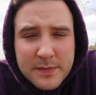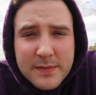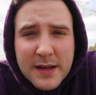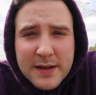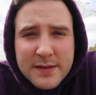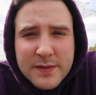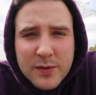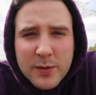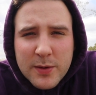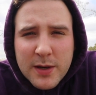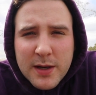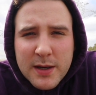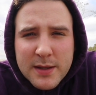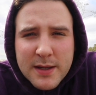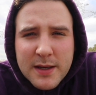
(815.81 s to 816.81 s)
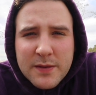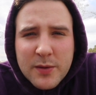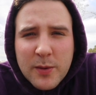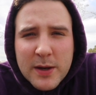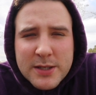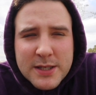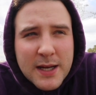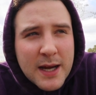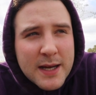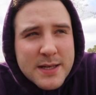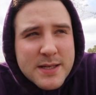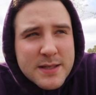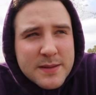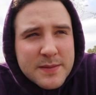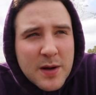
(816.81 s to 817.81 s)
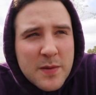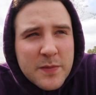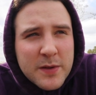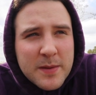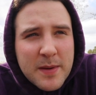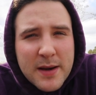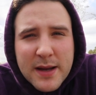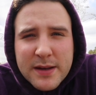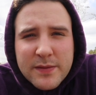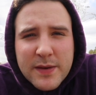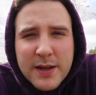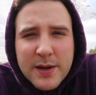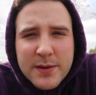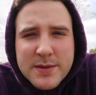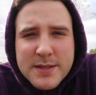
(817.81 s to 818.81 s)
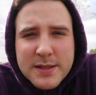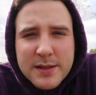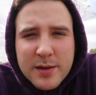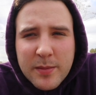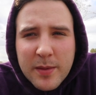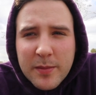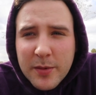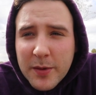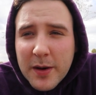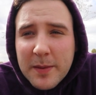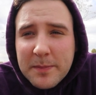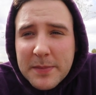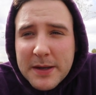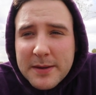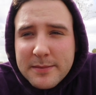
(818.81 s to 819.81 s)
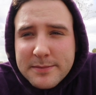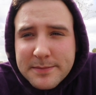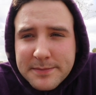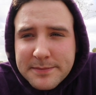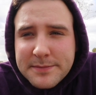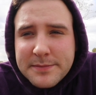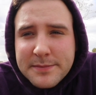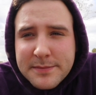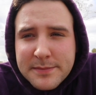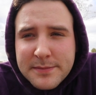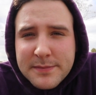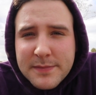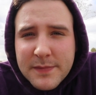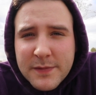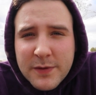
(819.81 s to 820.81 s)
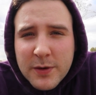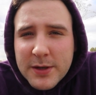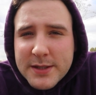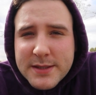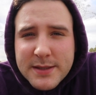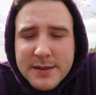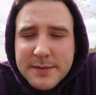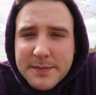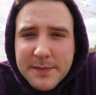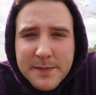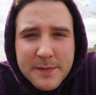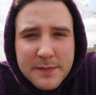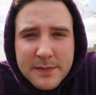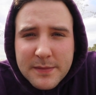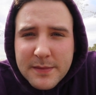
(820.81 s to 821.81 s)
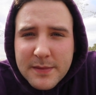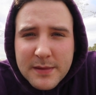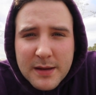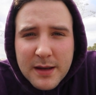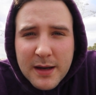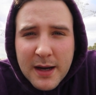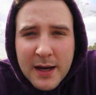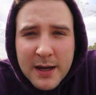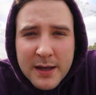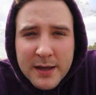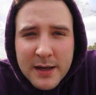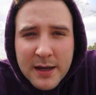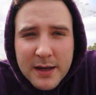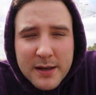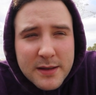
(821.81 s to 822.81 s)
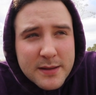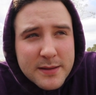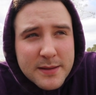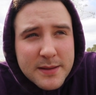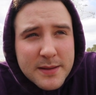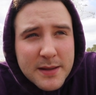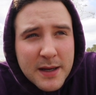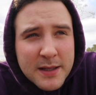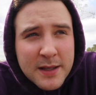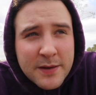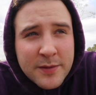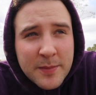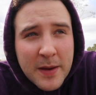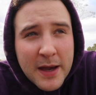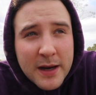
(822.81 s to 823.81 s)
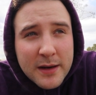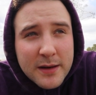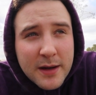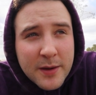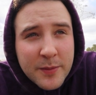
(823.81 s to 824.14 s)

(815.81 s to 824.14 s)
Thanks for uh, thanks for watching, guys. Hopefully my next video is a little bit more upbeat. Forrest, I uh, I love you, man.